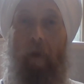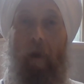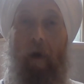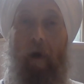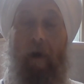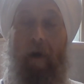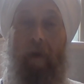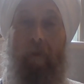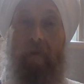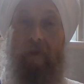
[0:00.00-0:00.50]

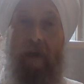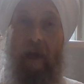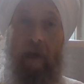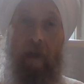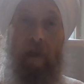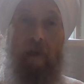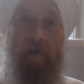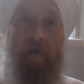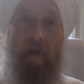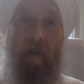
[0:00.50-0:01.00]
I'm
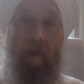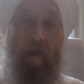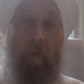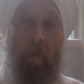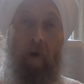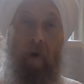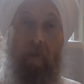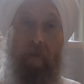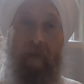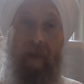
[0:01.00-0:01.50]
challenging
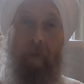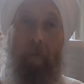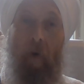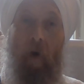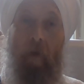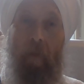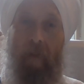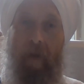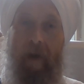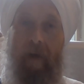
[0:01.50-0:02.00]
them
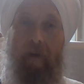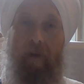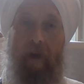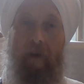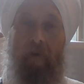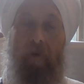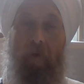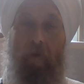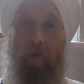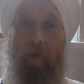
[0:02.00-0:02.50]
on that. I
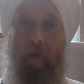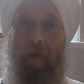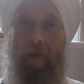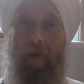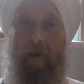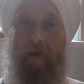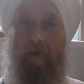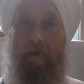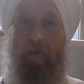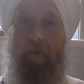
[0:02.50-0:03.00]
don't think
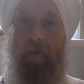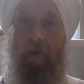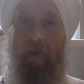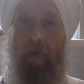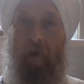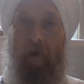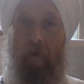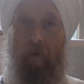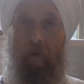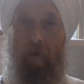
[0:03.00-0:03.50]
that's a
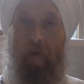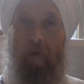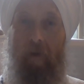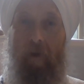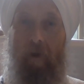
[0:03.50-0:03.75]
very good